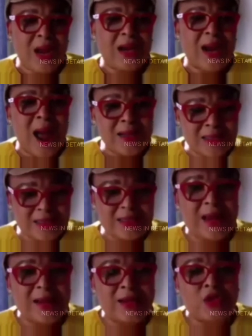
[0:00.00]
And I
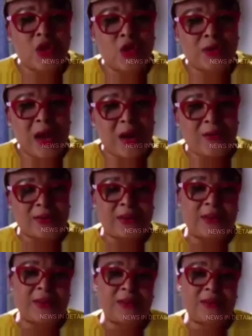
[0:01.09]
stand in
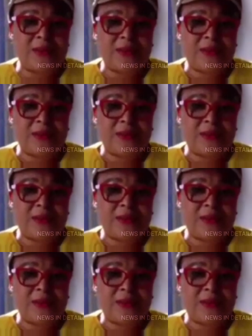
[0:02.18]
solidarity